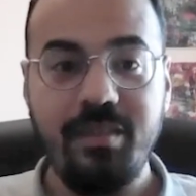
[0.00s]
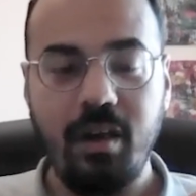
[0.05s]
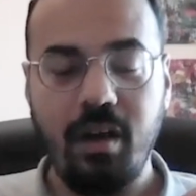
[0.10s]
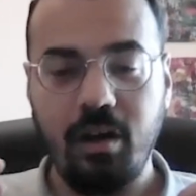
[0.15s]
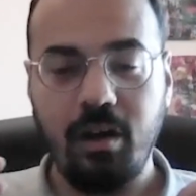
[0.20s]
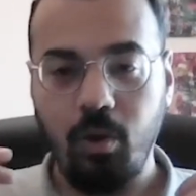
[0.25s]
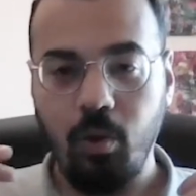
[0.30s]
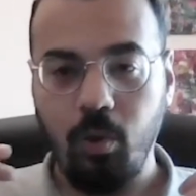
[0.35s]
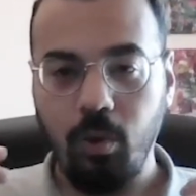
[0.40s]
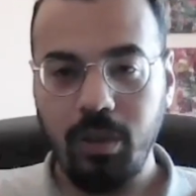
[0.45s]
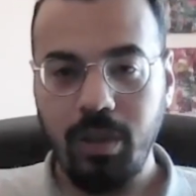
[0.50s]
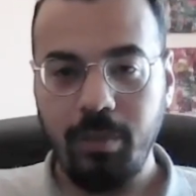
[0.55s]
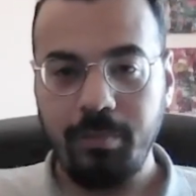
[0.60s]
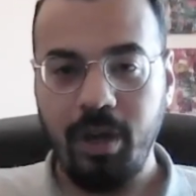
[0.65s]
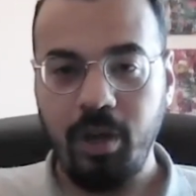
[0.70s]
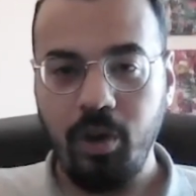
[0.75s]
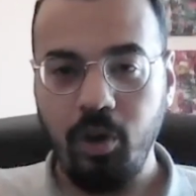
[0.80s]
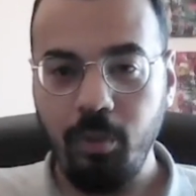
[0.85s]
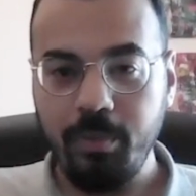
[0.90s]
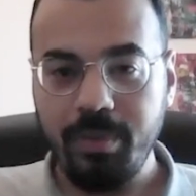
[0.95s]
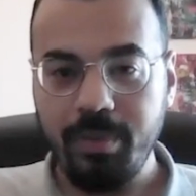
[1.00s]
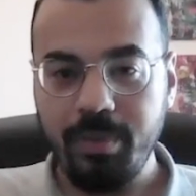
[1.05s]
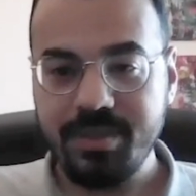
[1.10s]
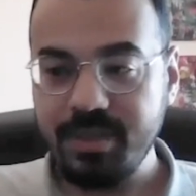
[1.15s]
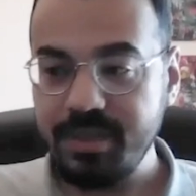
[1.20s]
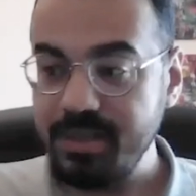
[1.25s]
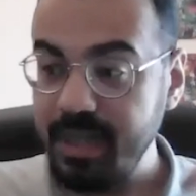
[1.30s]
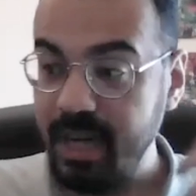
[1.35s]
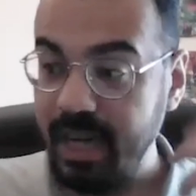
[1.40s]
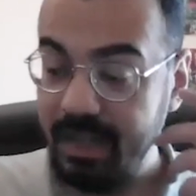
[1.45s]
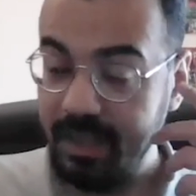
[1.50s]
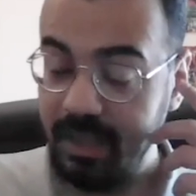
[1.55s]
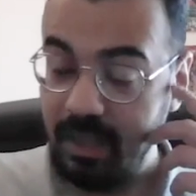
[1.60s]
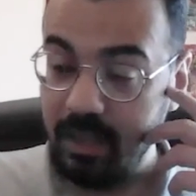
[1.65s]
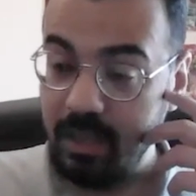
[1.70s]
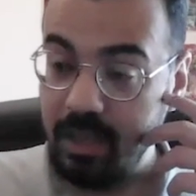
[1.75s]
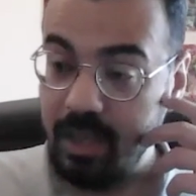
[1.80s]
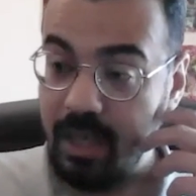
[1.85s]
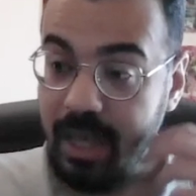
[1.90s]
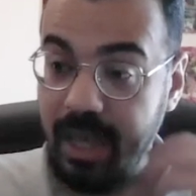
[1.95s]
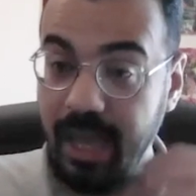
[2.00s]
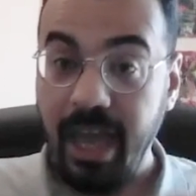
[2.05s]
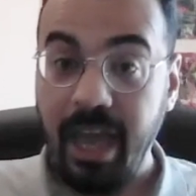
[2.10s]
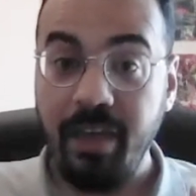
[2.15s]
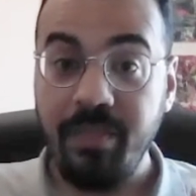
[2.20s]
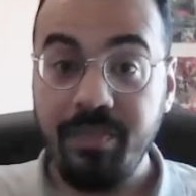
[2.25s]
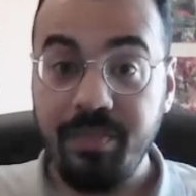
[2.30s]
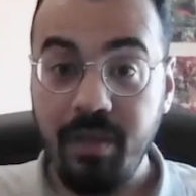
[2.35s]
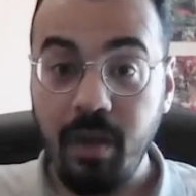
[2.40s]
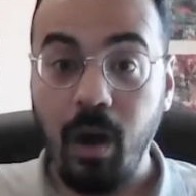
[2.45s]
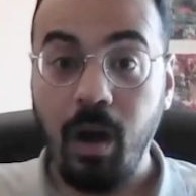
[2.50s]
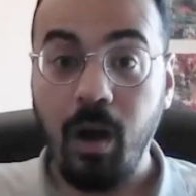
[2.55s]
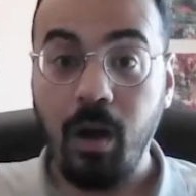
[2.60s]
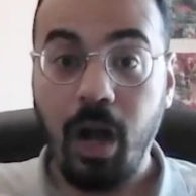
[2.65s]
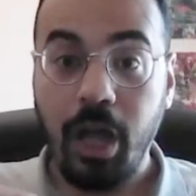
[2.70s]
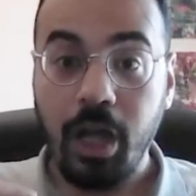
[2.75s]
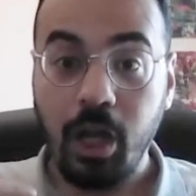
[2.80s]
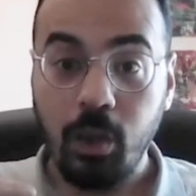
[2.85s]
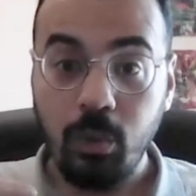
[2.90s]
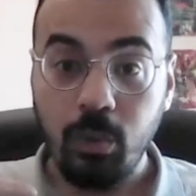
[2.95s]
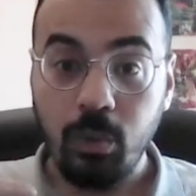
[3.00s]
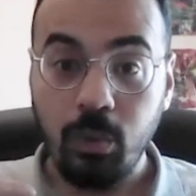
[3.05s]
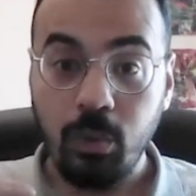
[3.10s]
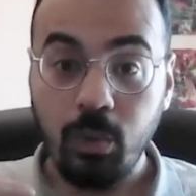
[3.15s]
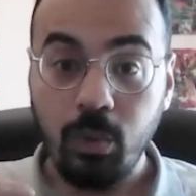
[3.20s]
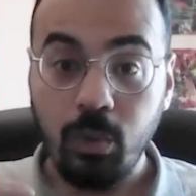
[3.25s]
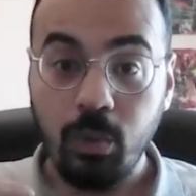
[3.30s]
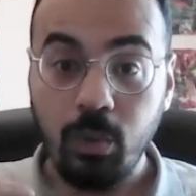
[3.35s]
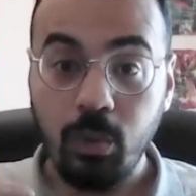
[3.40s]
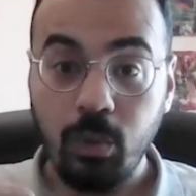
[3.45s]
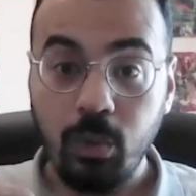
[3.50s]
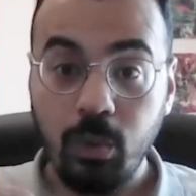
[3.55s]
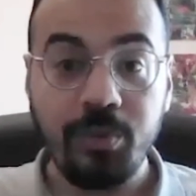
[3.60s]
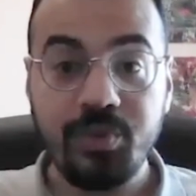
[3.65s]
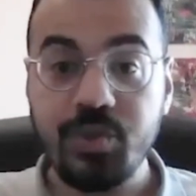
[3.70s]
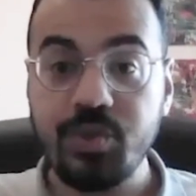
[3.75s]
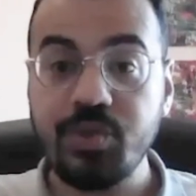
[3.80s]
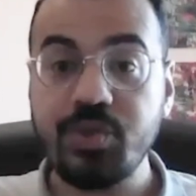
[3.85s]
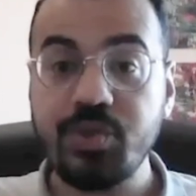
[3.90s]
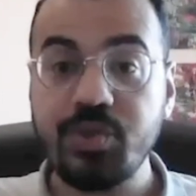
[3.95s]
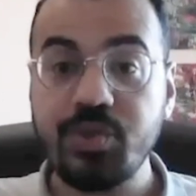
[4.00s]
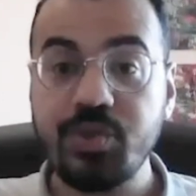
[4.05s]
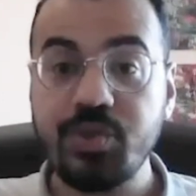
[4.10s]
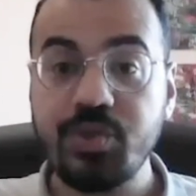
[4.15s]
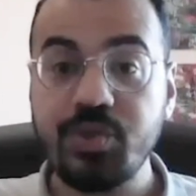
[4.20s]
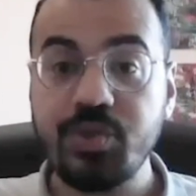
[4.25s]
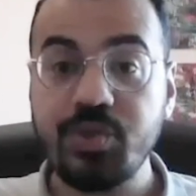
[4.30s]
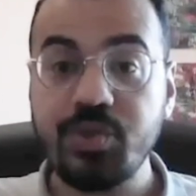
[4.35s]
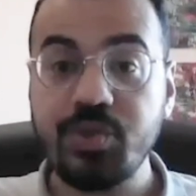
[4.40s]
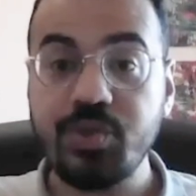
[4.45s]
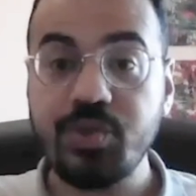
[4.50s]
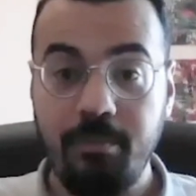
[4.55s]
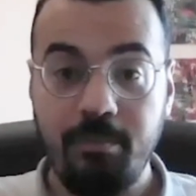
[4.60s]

They are all about open society, and they are a global society.